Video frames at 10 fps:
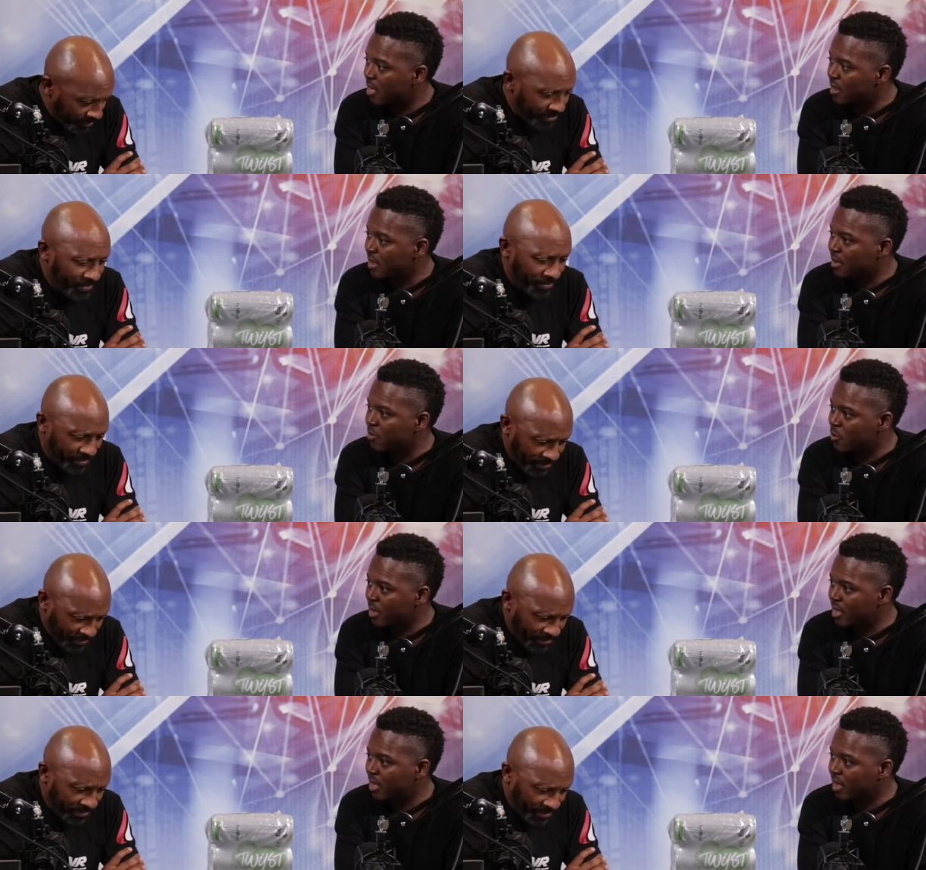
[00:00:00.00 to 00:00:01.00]
Speaker 1: that
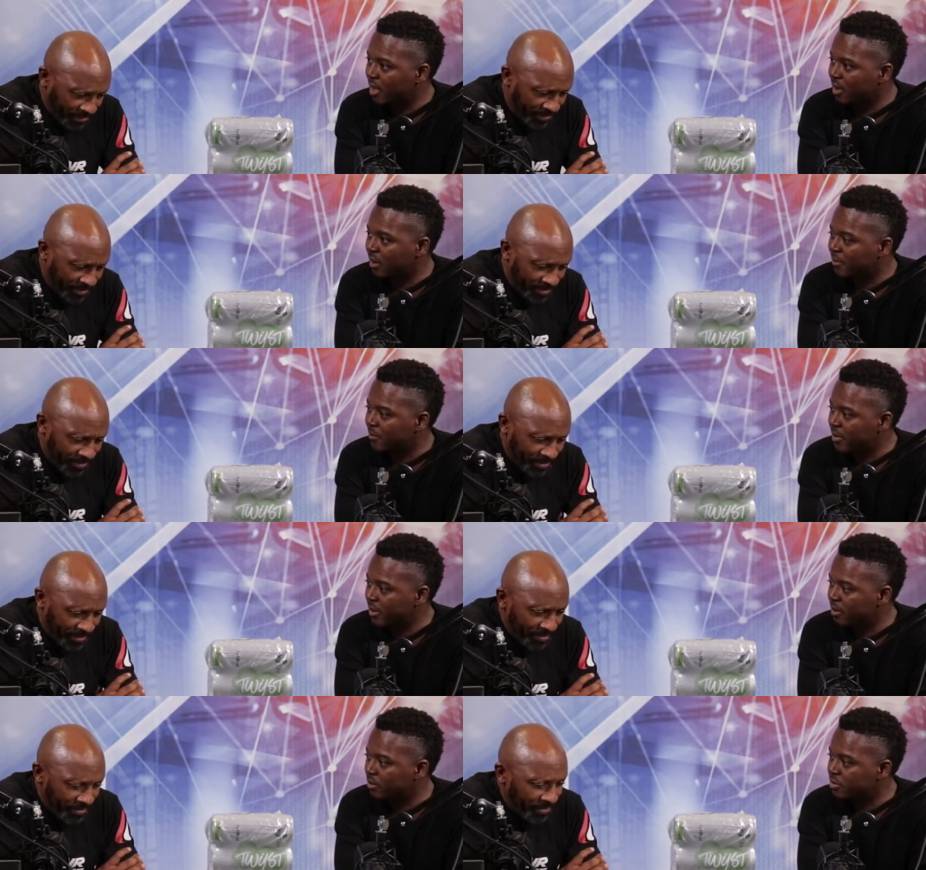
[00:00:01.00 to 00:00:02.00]
we are, uh, you
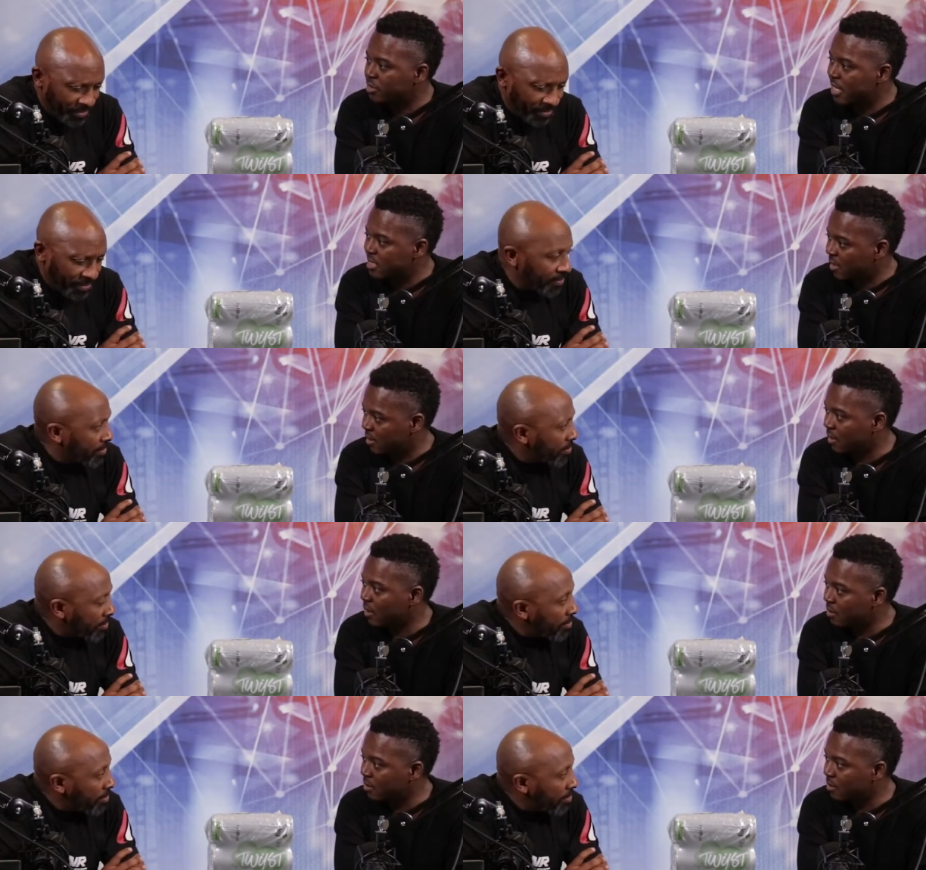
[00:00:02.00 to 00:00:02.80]
know, chasing another